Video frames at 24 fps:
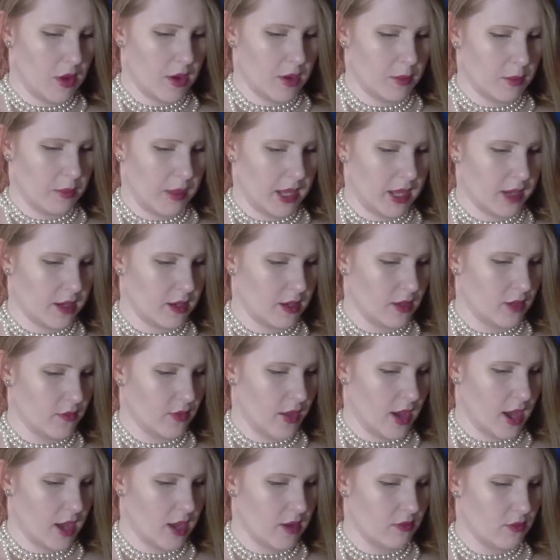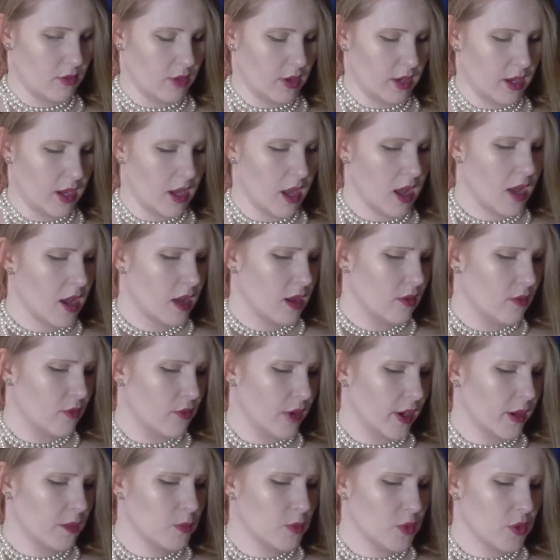a panel of ivory,
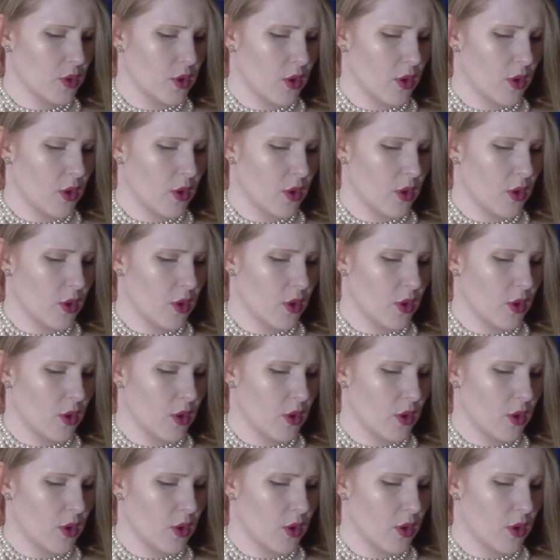framed with